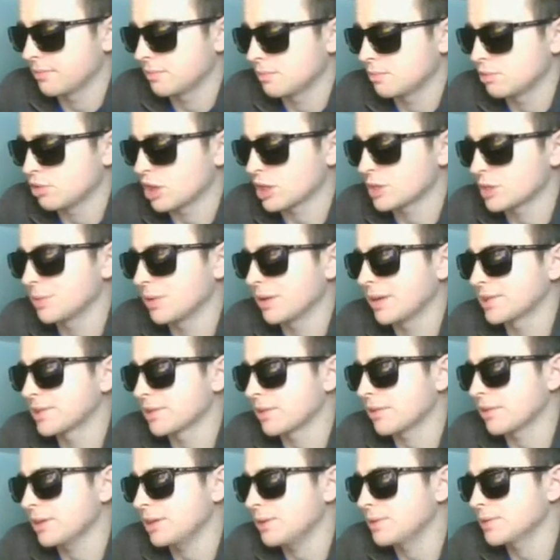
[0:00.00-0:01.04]
Droxpiel has
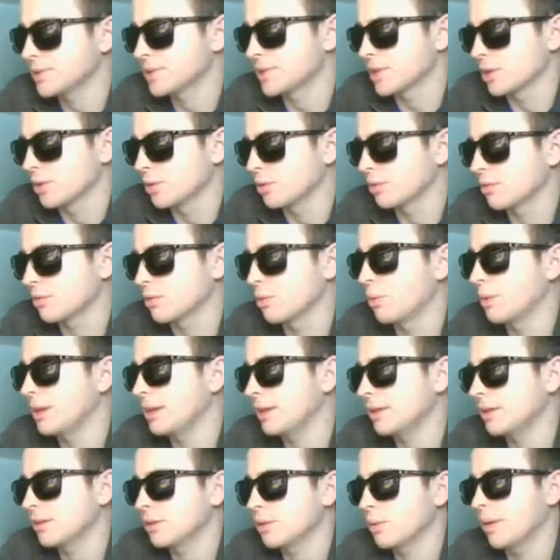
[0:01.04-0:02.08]
already used the
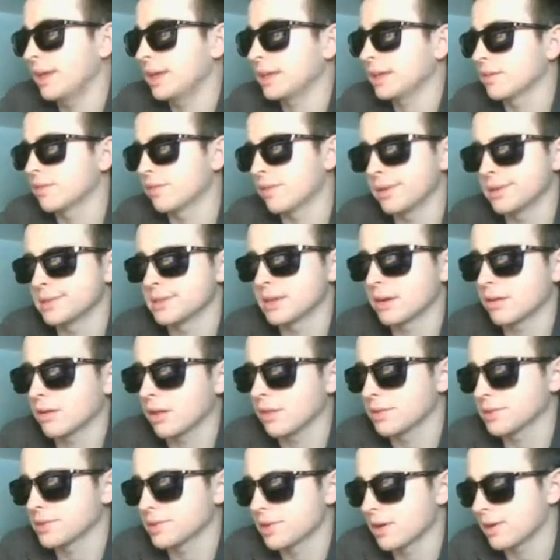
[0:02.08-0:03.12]
Queen, Quake, Inferno Tower,
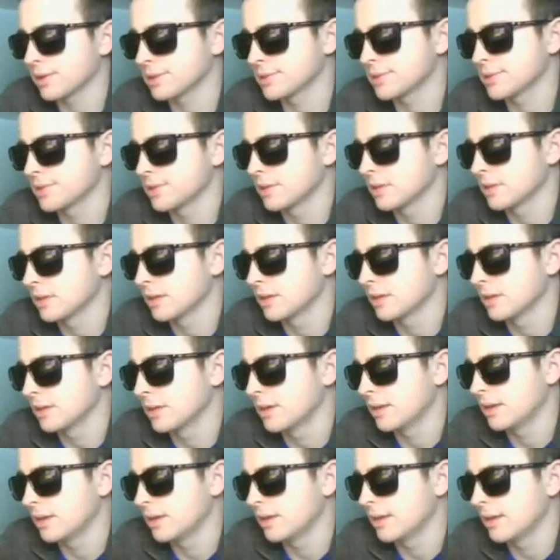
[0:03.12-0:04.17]
all those cards.
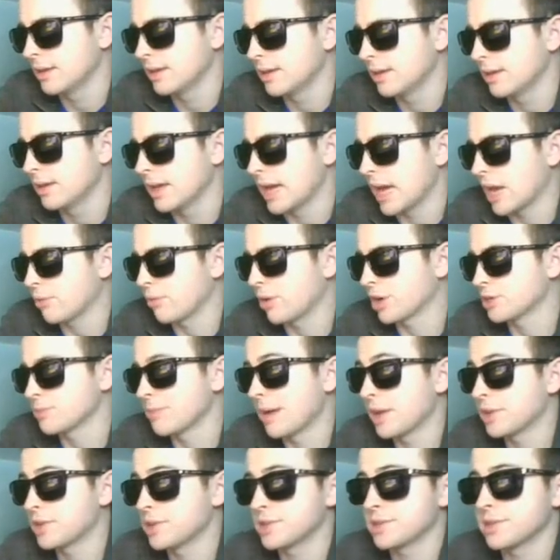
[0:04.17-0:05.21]
How to watch
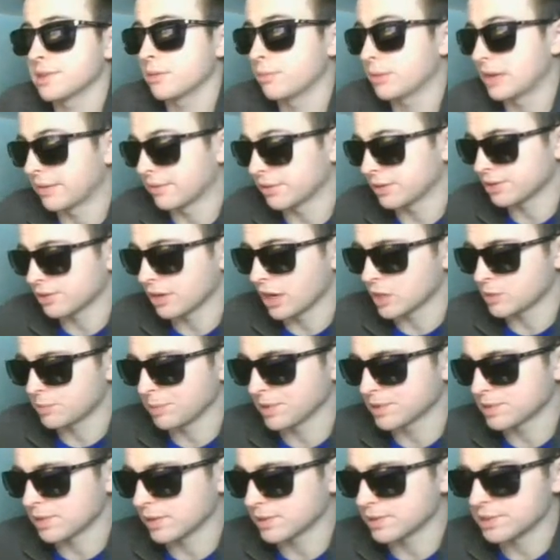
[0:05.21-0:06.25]
matches? Whenever
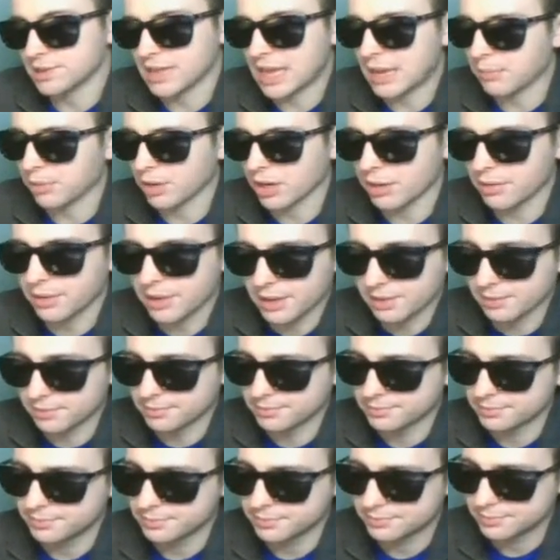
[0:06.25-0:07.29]
Droxpiel starts his game, we're going in.
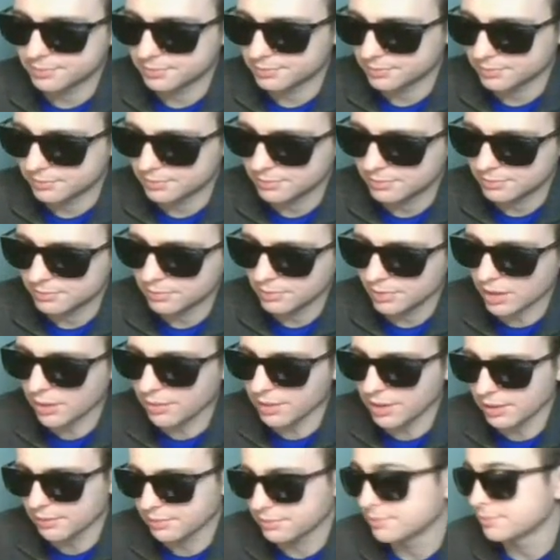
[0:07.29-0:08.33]
We're
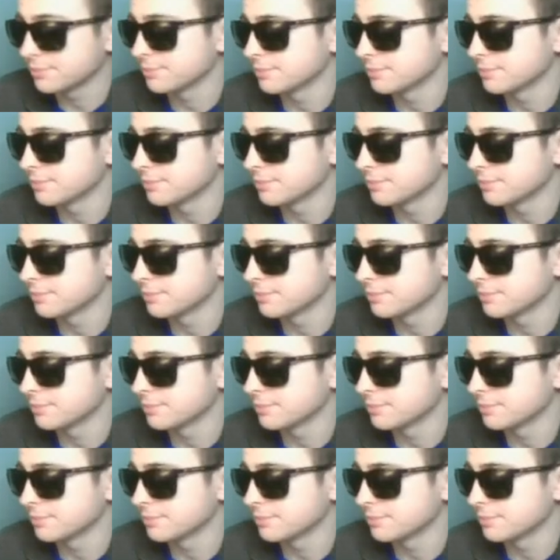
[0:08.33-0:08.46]
going in.